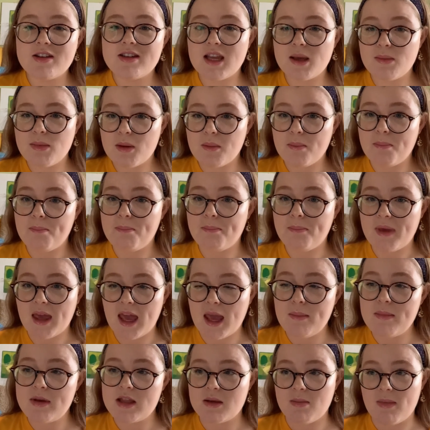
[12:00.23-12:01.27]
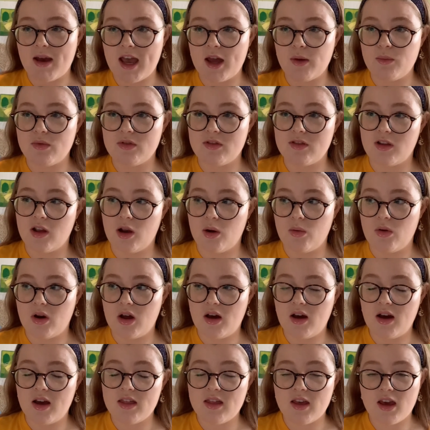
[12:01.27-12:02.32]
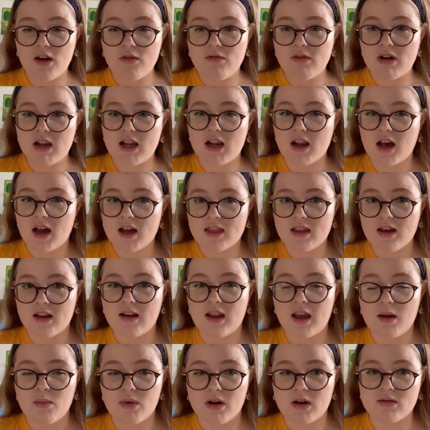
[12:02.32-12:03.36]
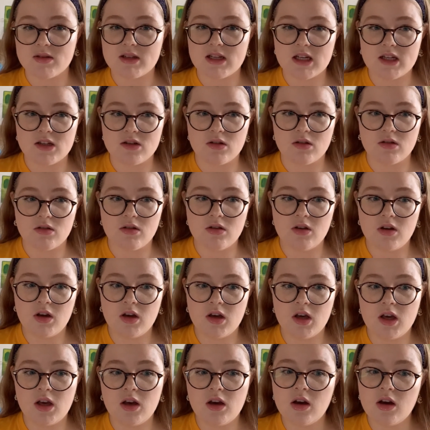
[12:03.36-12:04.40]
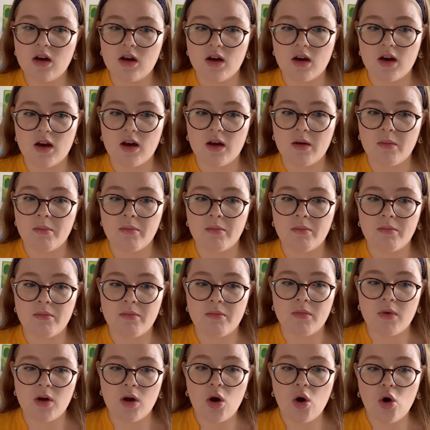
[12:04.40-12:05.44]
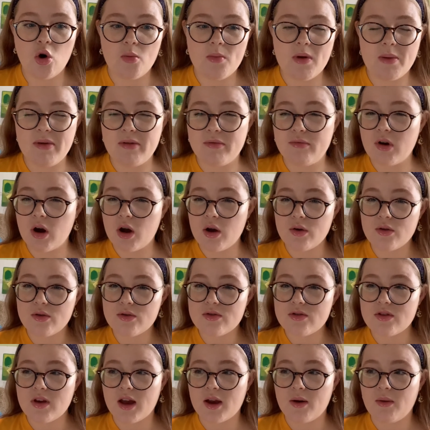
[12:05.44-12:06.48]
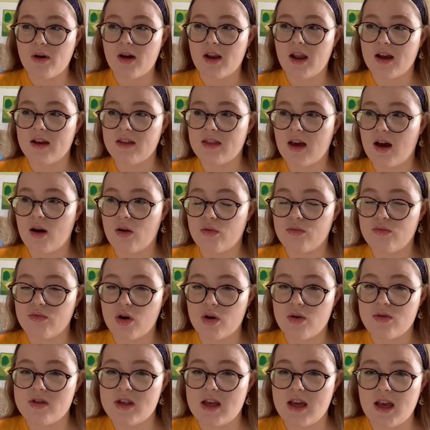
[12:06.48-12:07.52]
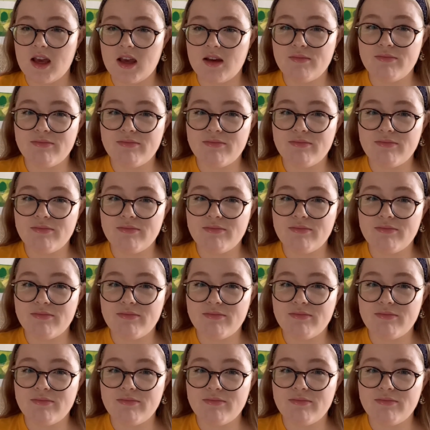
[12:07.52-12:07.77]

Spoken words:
name that came into my head was Lola. I think I really liked that name when I was little. Or maybe Rose, I quite like that, or Rosie.